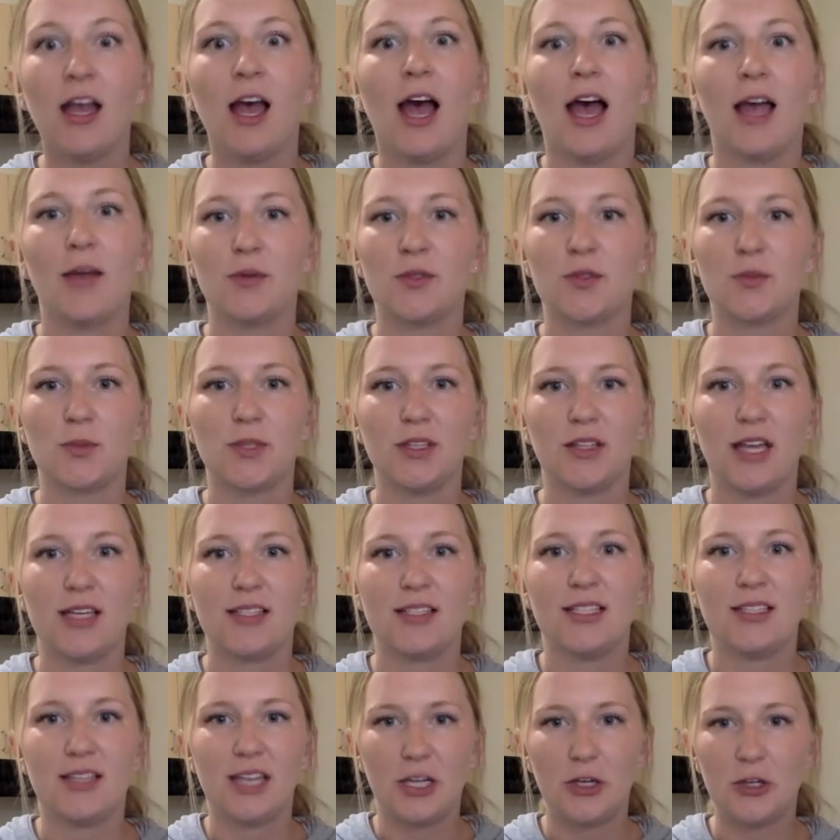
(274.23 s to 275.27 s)
I was
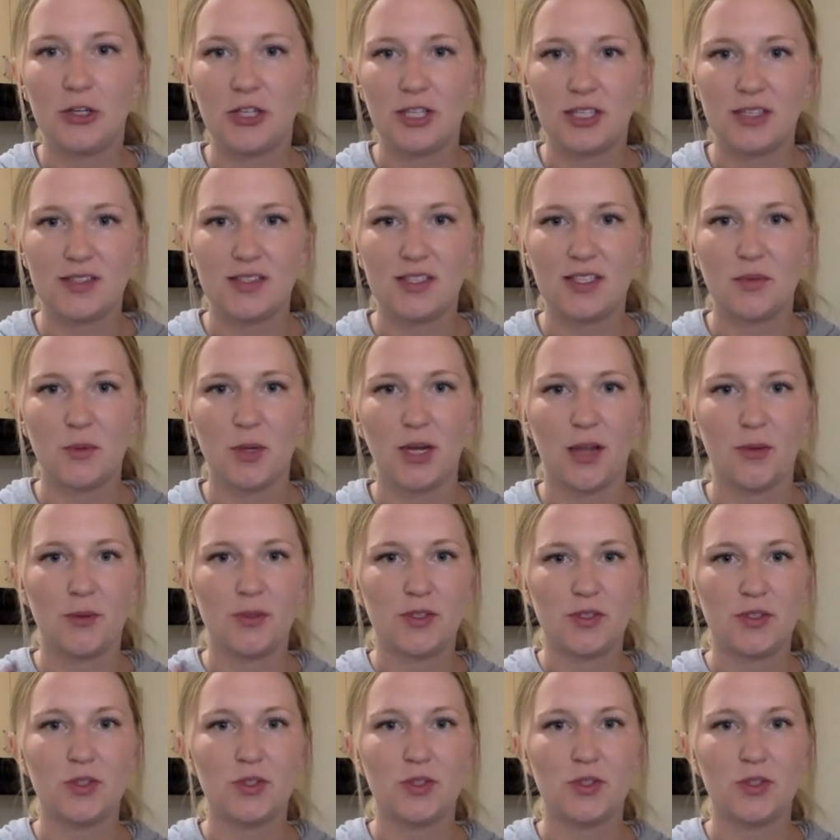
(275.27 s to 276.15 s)
realizing they couldn't see what I was